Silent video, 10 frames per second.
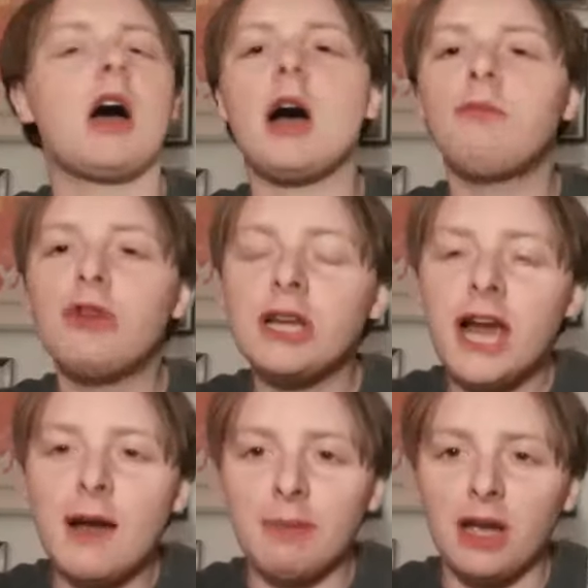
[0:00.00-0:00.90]
I'm really
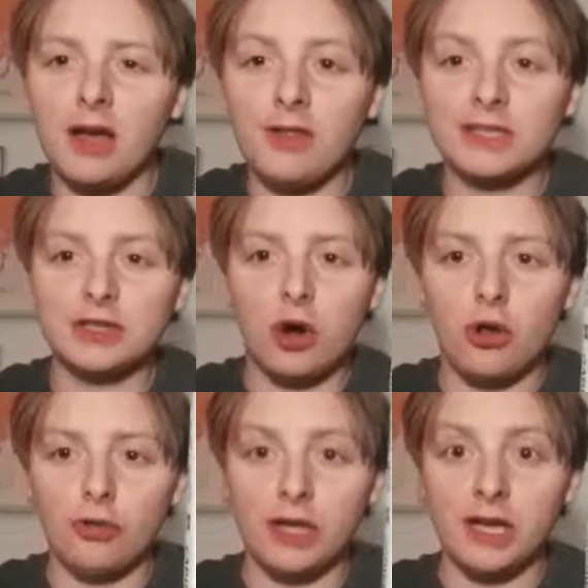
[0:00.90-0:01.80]
happy this got
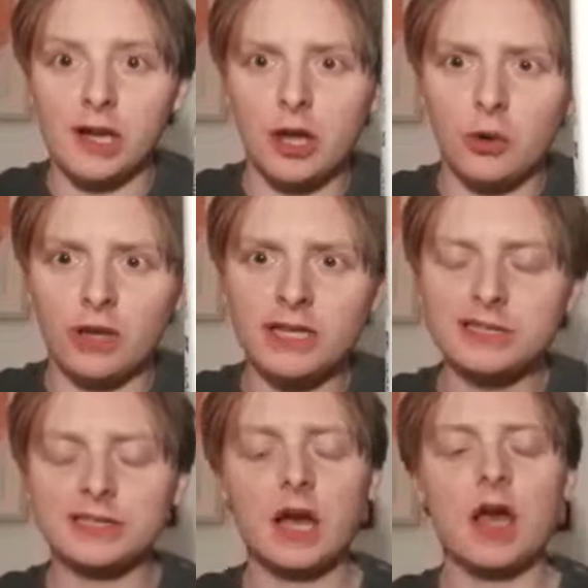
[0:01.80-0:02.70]
on the long
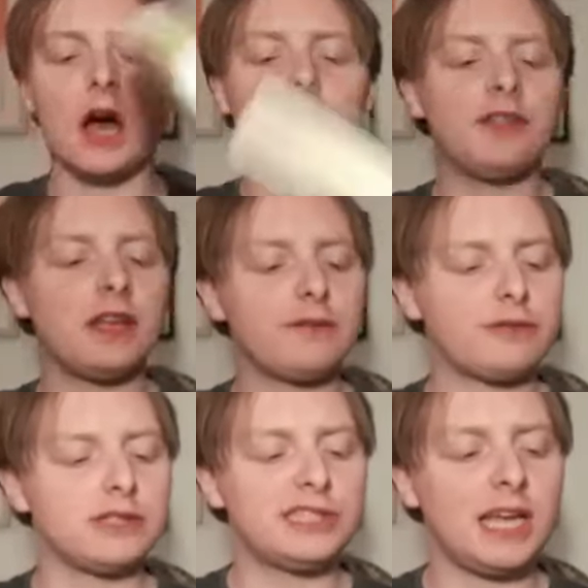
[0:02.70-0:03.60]
list. I think for
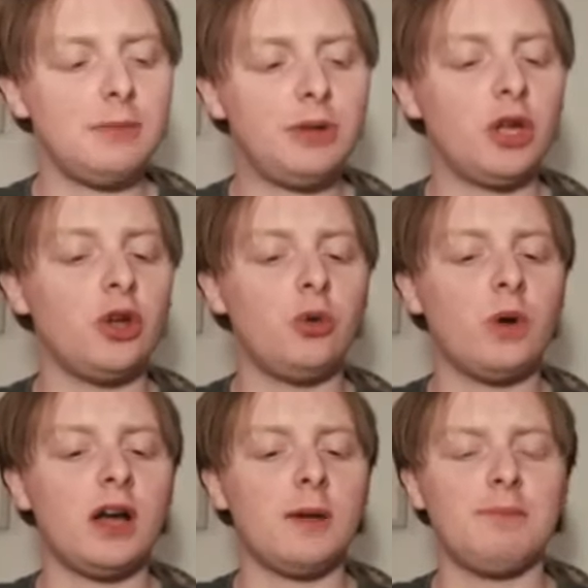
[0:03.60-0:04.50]
a debut,
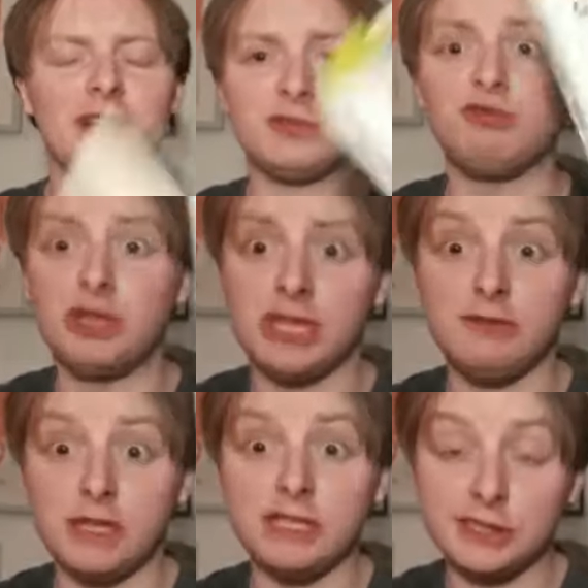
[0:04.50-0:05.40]
this
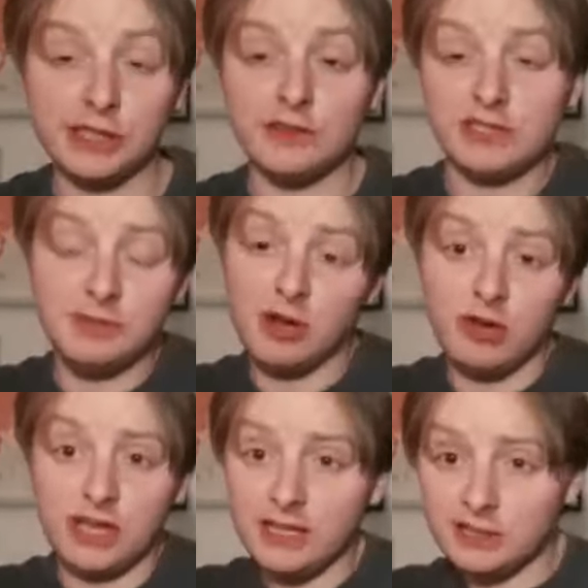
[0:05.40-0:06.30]
really deserves to be on the
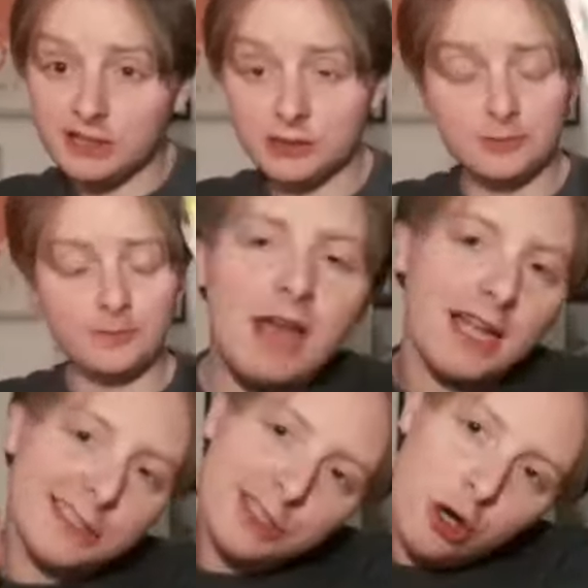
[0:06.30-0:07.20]
list.
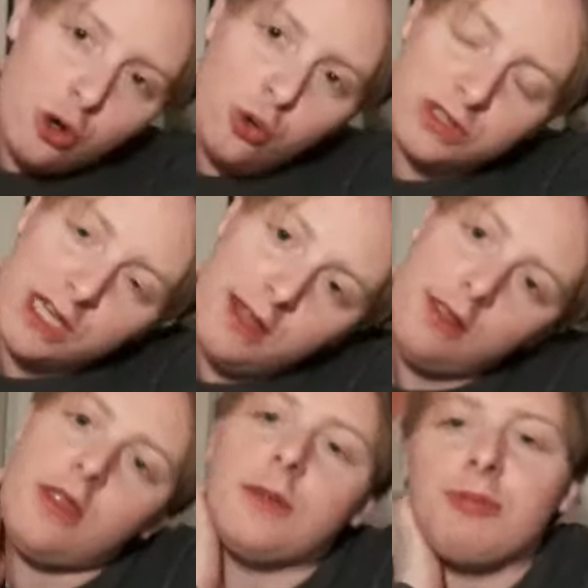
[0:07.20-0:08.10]
It's told
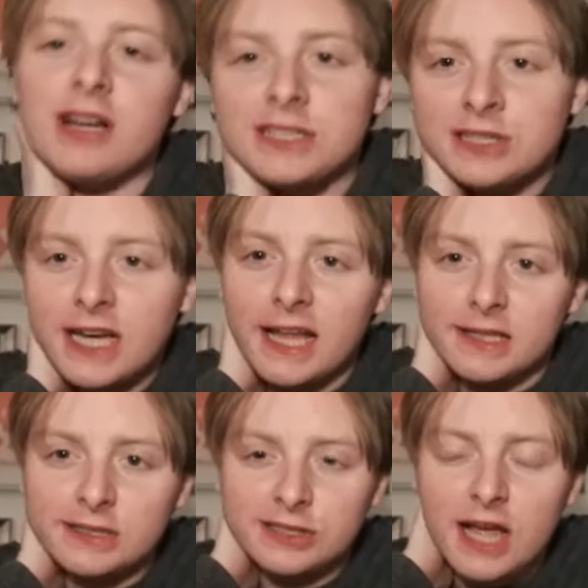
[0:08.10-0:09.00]
in the present
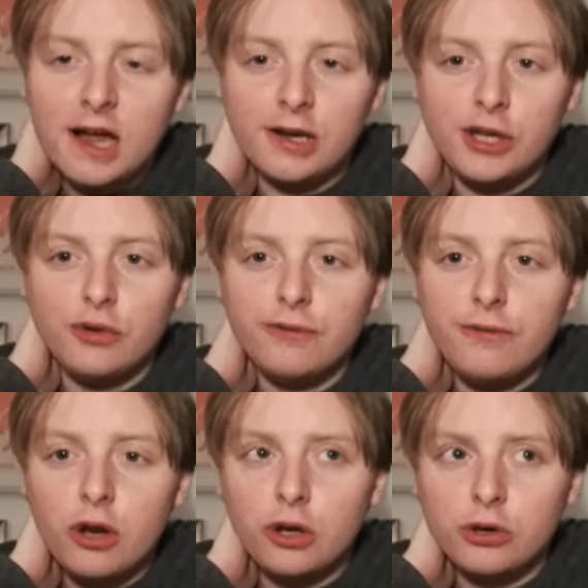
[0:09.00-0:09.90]
tense, and you
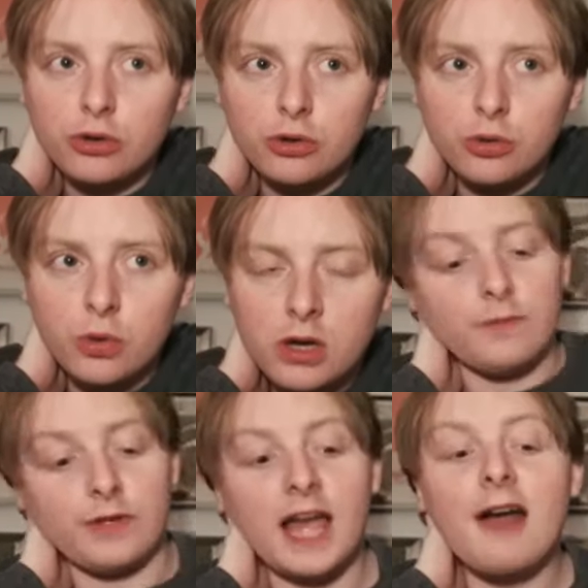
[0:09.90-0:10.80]
follow
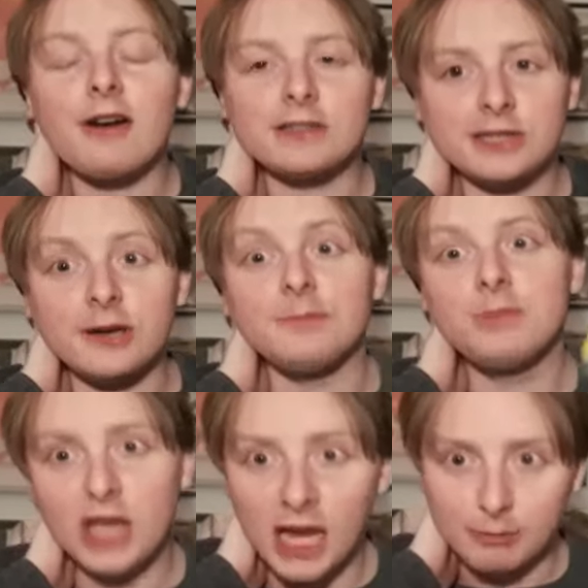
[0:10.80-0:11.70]
the character
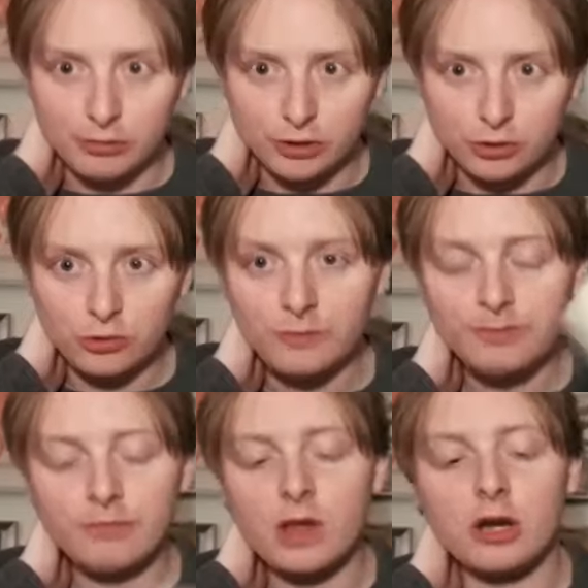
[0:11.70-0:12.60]
Gabriel
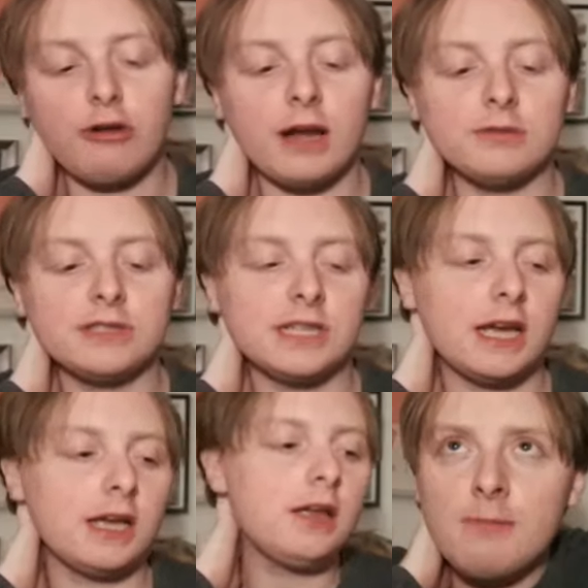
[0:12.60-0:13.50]

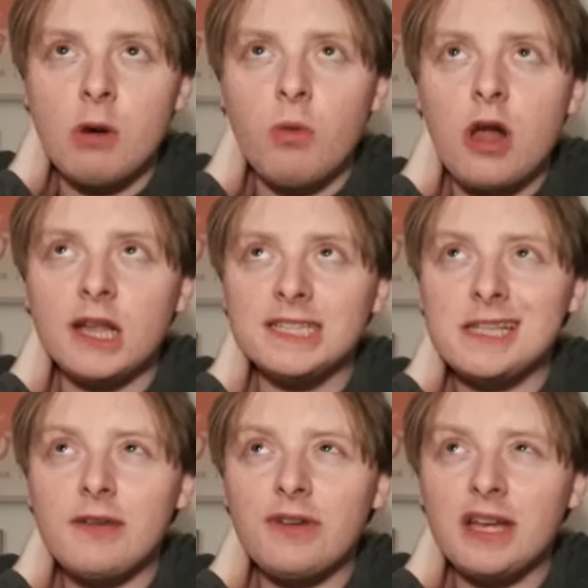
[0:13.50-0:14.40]
Krauze while he's
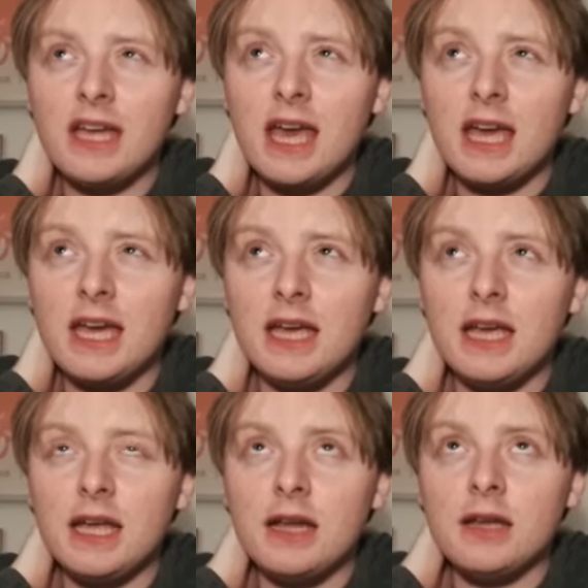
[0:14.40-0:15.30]
living
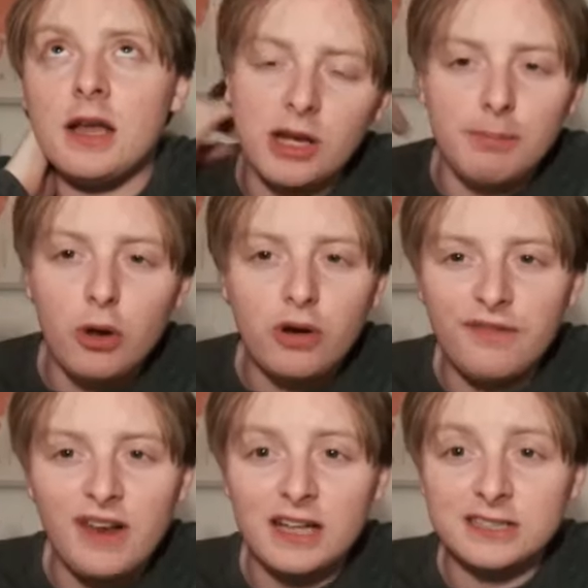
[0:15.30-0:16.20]
in a block of
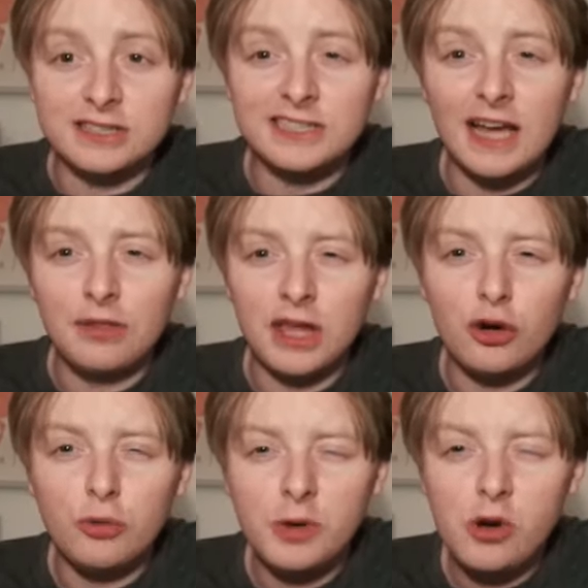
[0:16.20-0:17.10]
flats in South
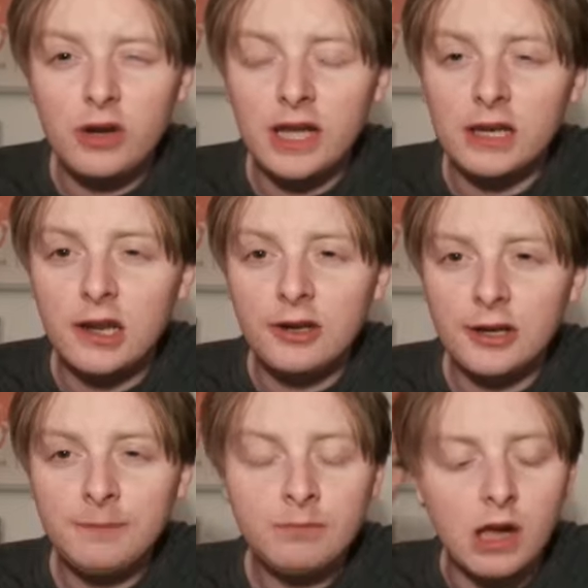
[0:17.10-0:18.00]
Kilburn in
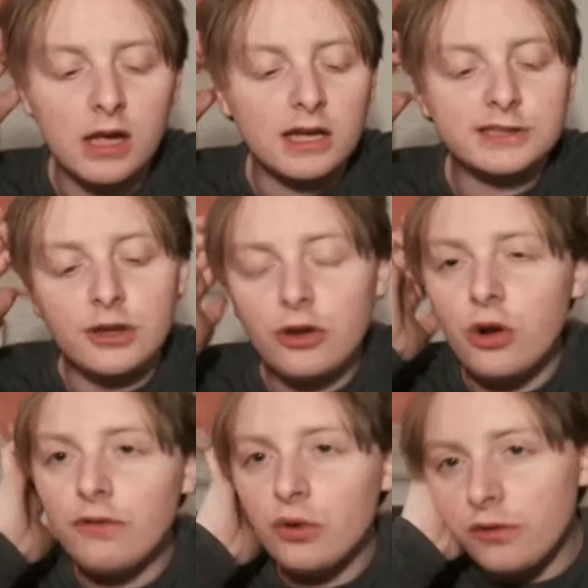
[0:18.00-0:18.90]
London. So the
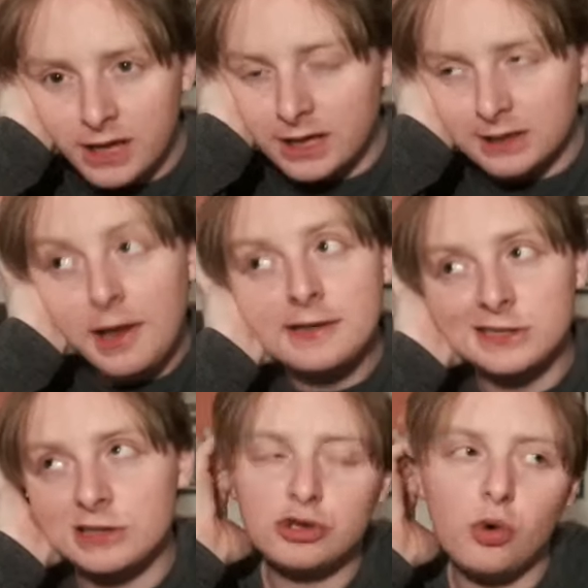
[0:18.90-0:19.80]
novel
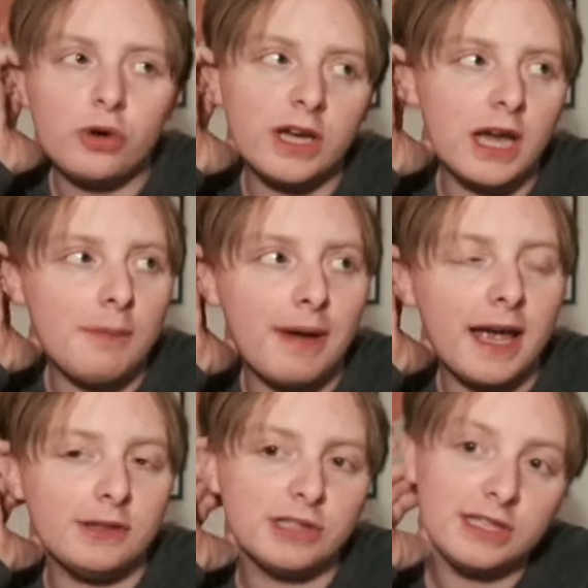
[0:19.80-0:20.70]
is talking
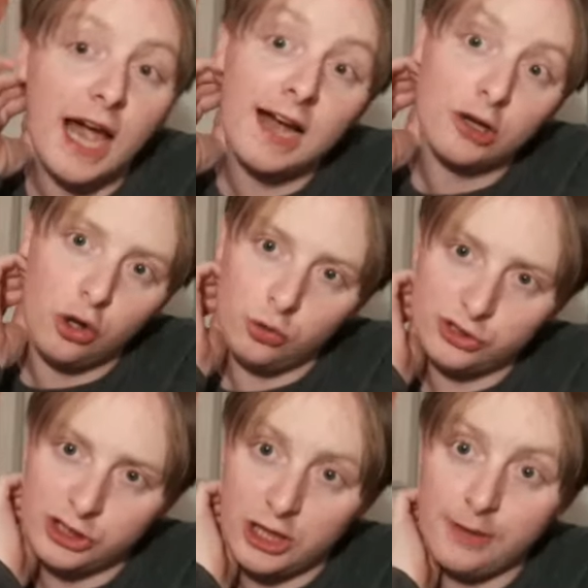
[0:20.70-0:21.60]
about gang
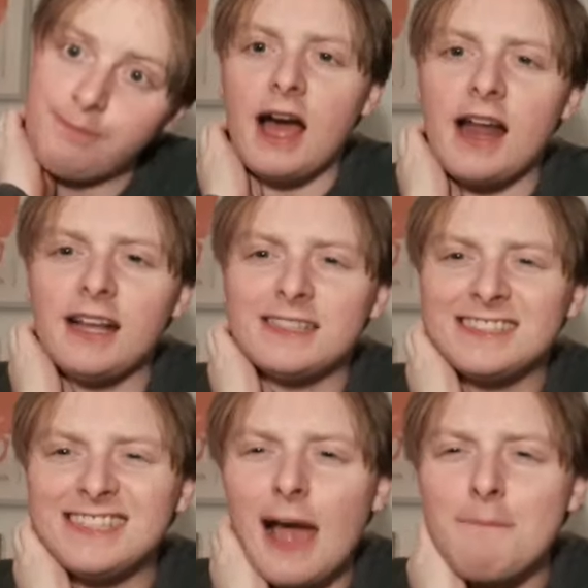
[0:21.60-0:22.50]
culture, and it's
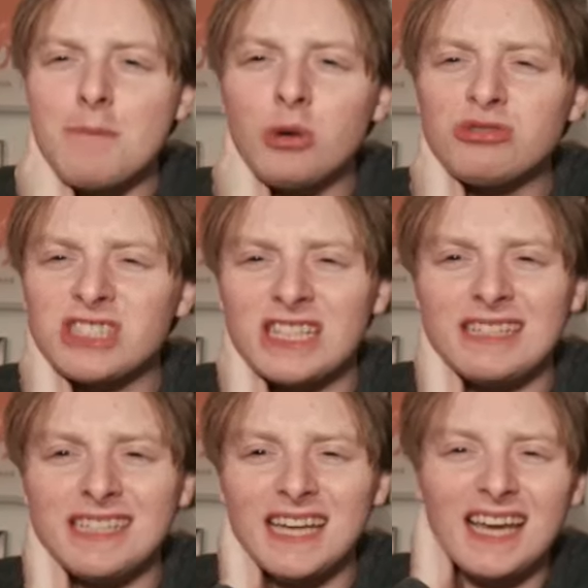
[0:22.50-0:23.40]
set
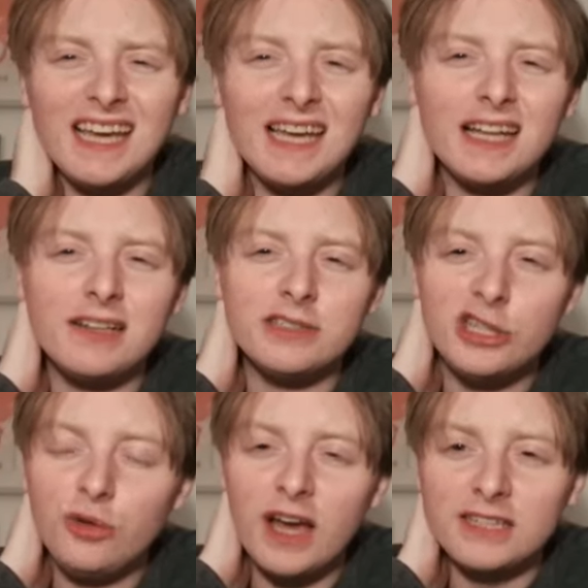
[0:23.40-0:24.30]
mostly in
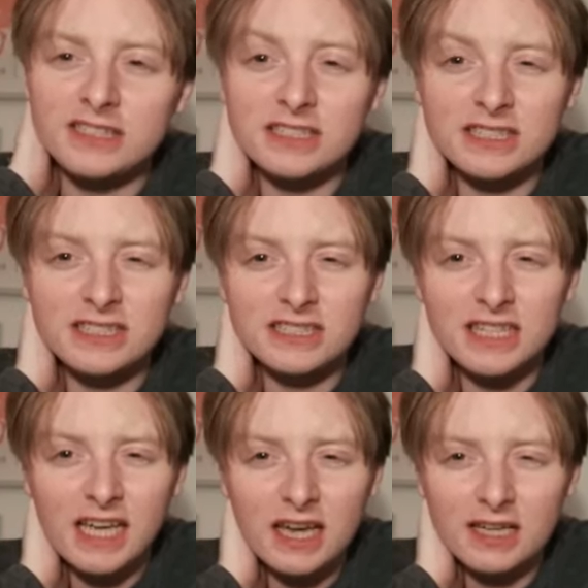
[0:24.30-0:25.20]

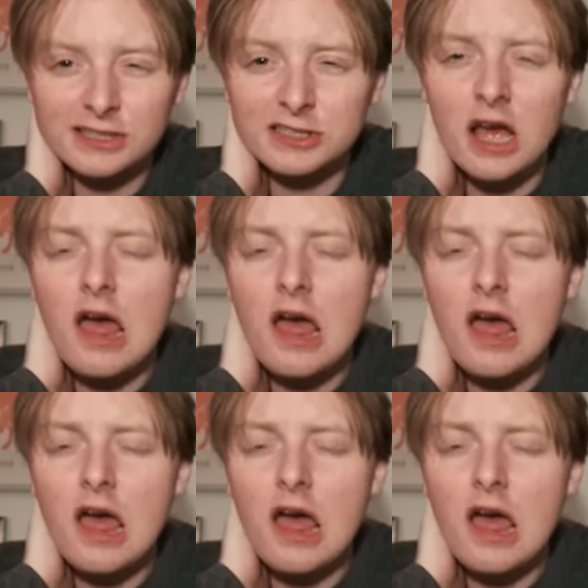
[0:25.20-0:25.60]
2006.